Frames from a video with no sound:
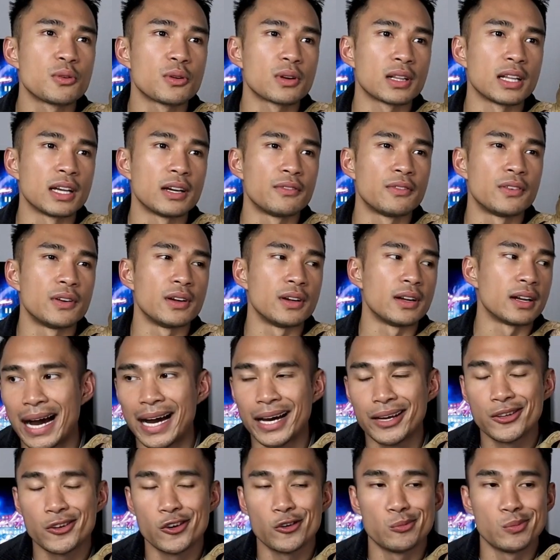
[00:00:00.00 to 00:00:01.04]
clever.
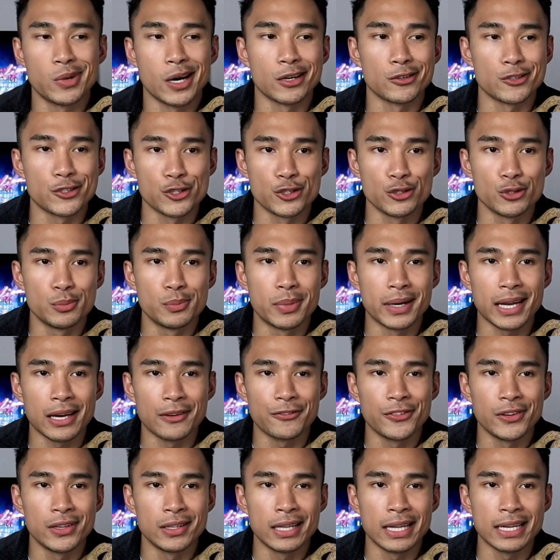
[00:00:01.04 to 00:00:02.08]
I don't know about you, but
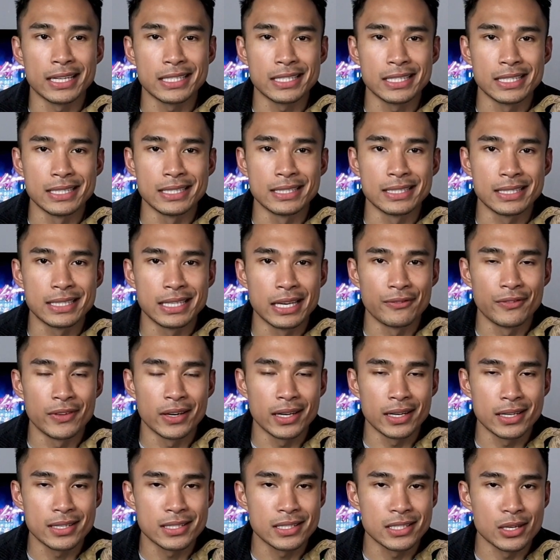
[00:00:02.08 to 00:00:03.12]
I feel like she's
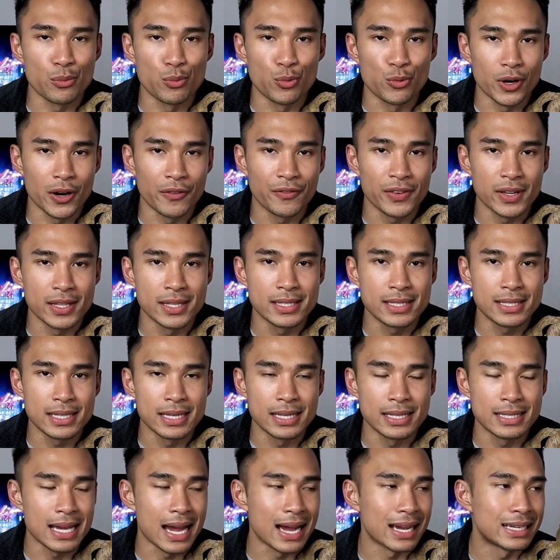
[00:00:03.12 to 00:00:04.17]
giving us some
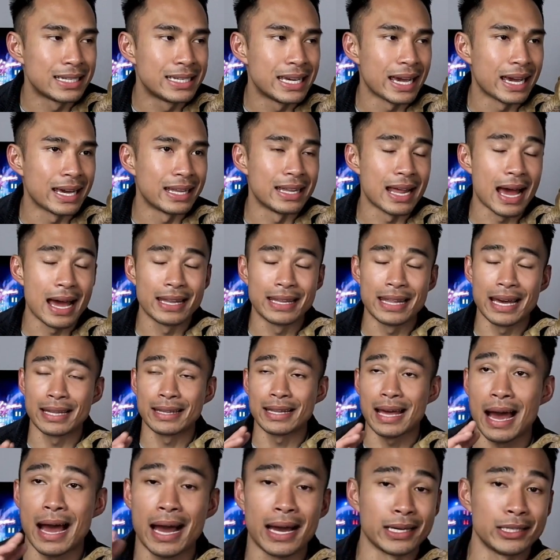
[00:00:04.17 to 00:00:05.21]
references, again, that
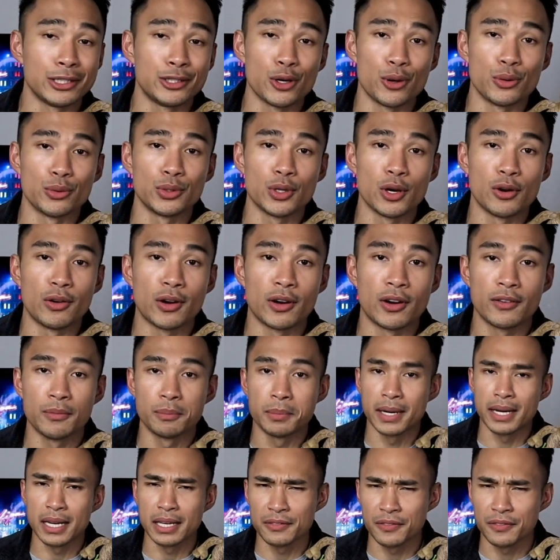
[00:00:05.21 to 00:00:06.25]
I don't know of, but